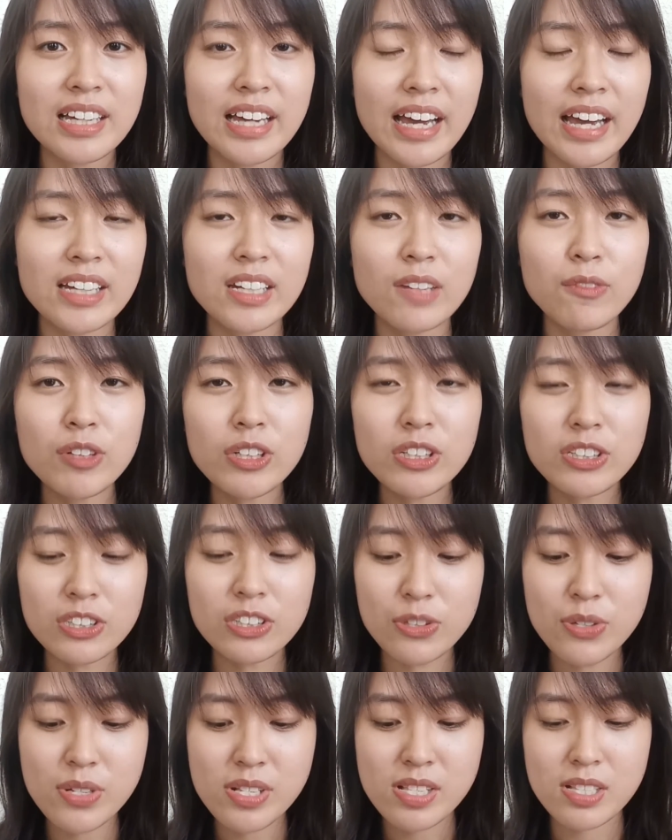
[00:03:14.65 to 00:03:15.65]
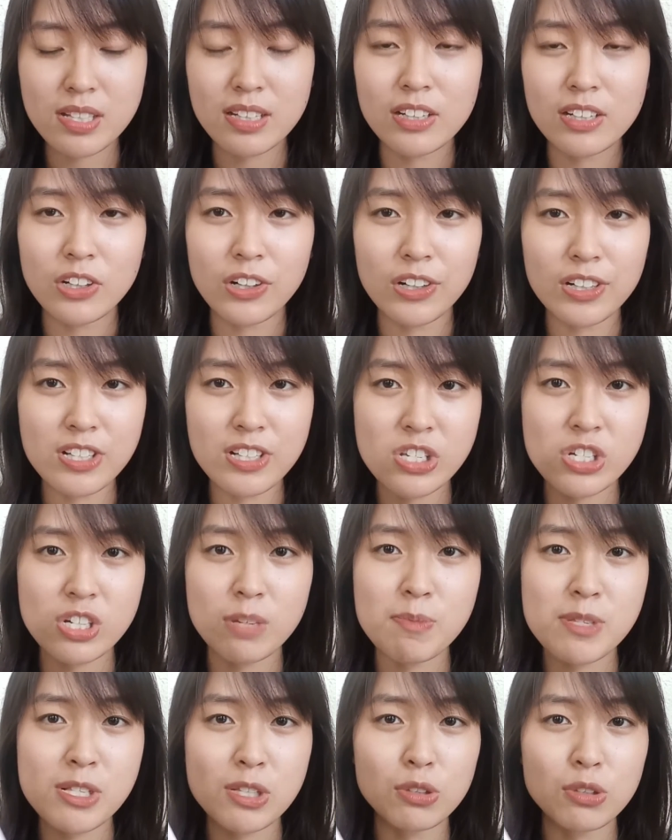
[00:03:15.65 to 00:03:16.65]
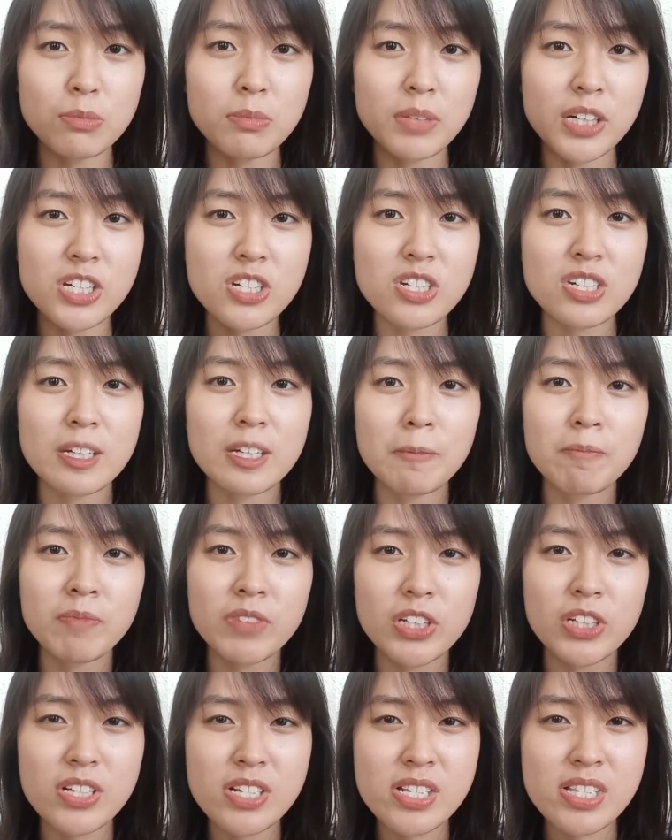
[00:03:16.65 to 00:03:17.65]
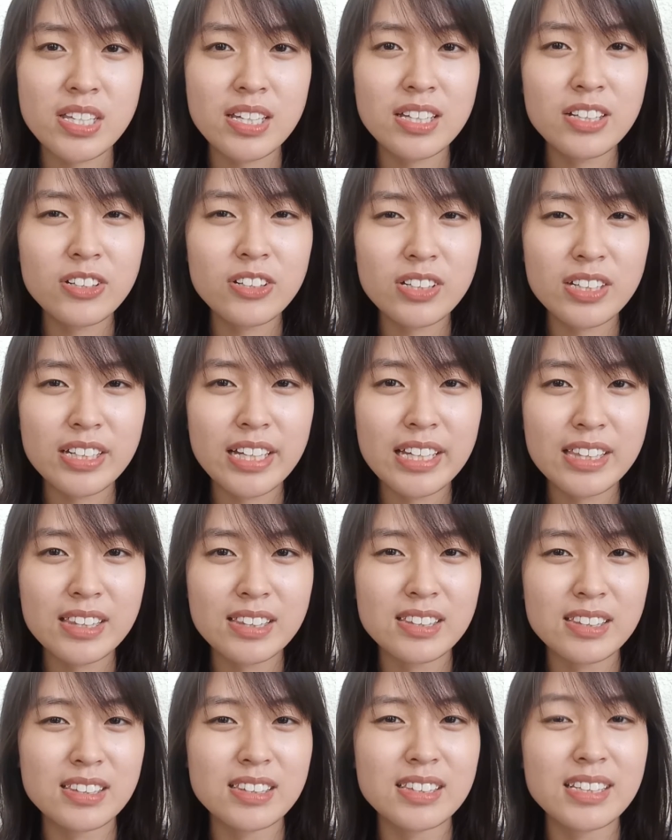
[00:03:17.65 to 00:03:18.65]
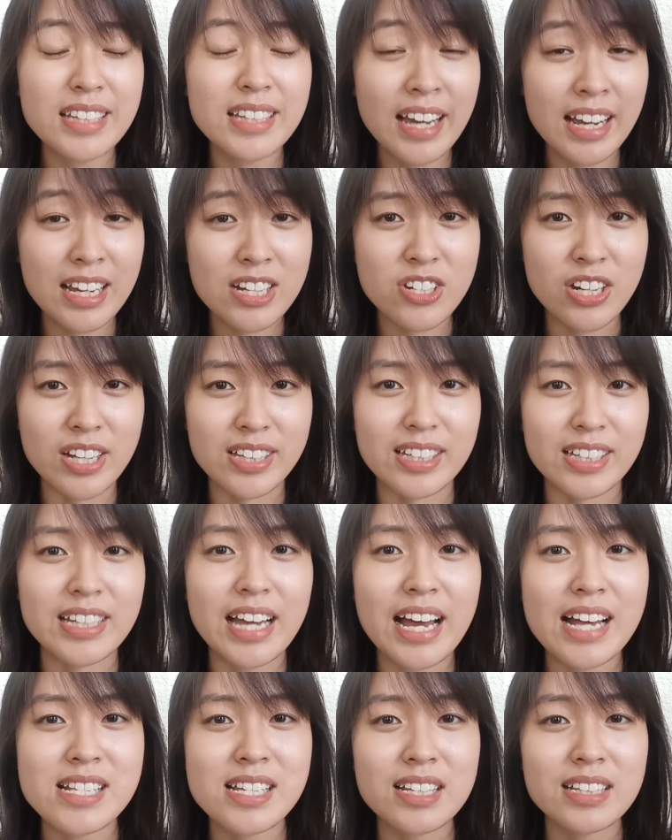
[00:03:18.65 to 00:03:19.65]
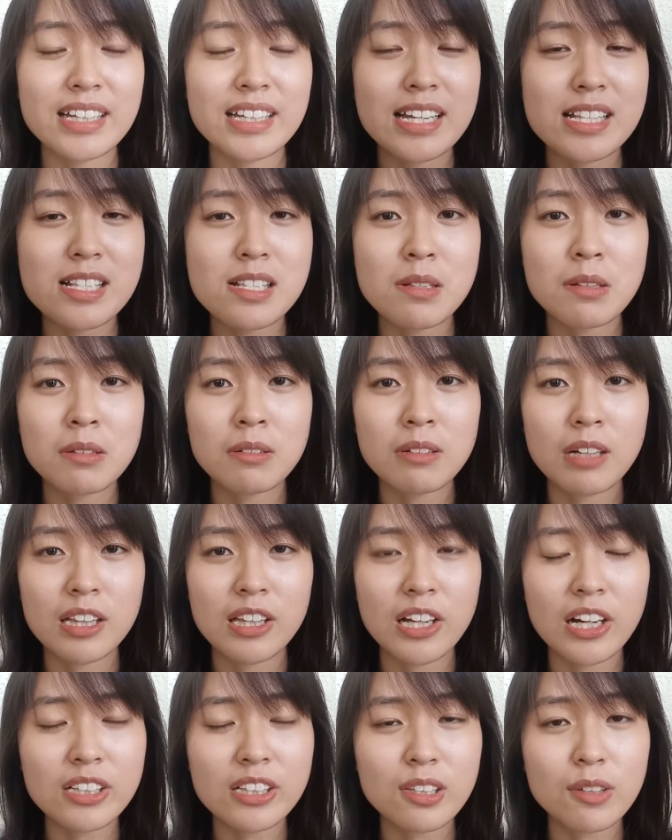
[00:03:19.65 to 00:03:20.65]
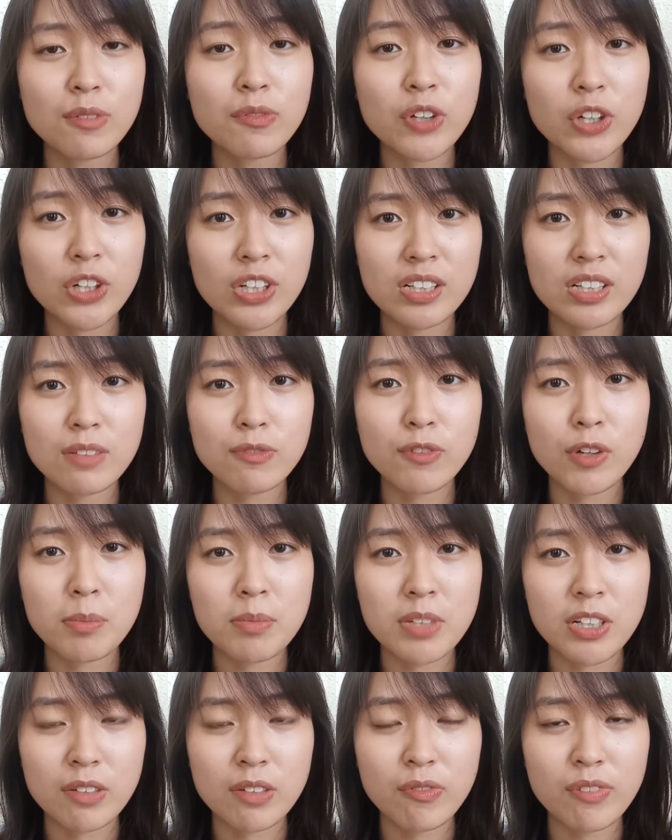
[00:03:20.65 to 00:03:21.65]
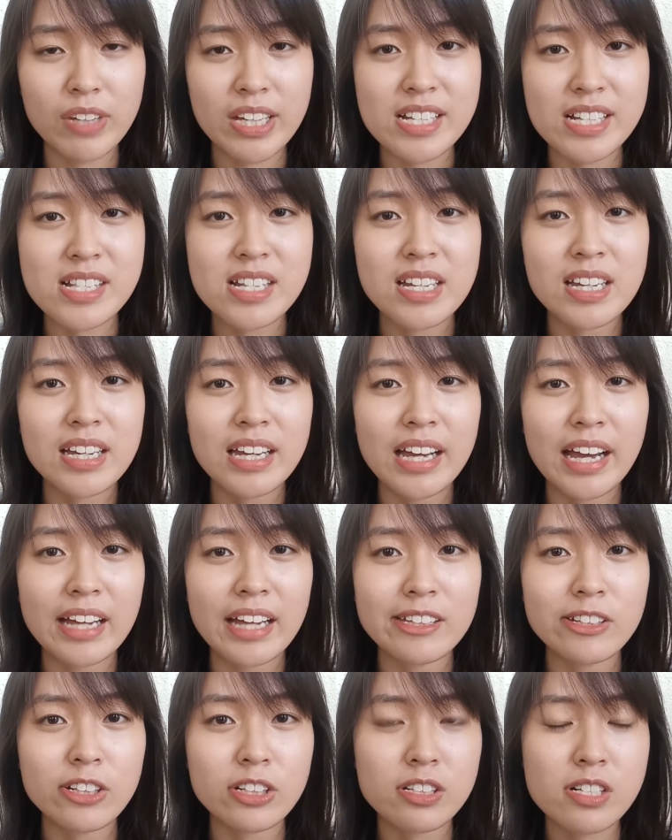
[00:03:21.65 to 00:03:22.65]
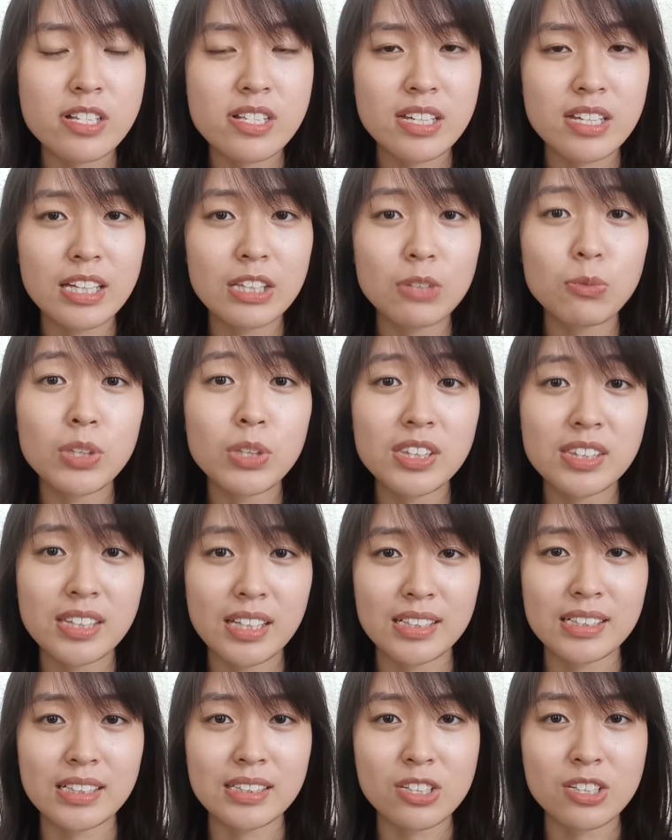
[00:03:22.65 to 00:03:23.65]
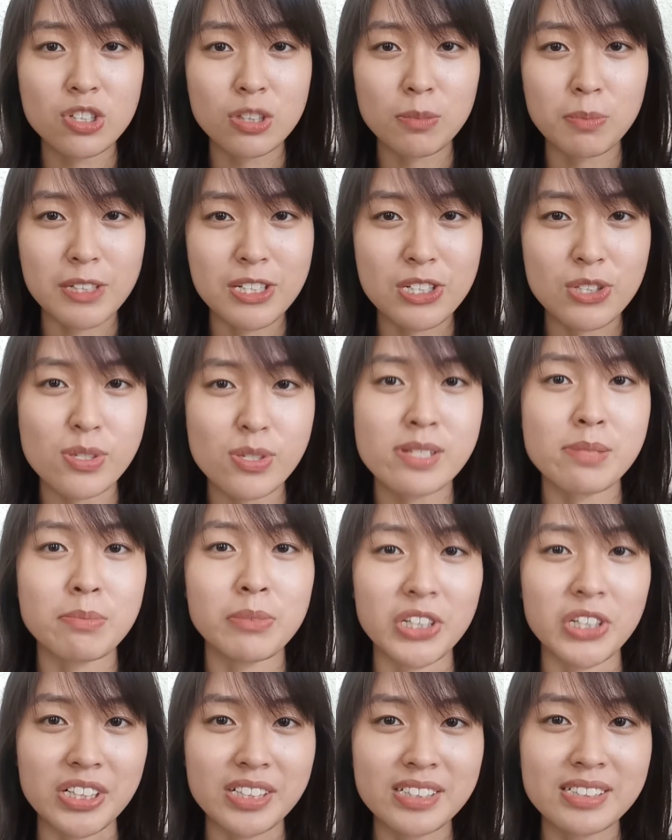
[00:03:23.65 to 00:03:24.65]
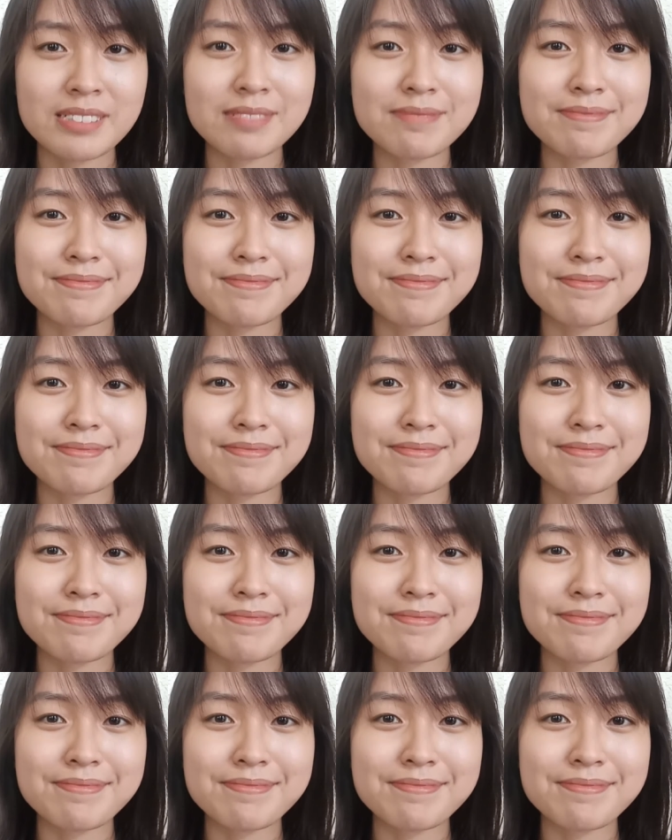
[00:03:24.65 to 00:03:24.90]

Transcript: And if you use oil strips too much, your skin could get dehydrated as it gets a lot of oil from your face and your skin would think that it should produce more.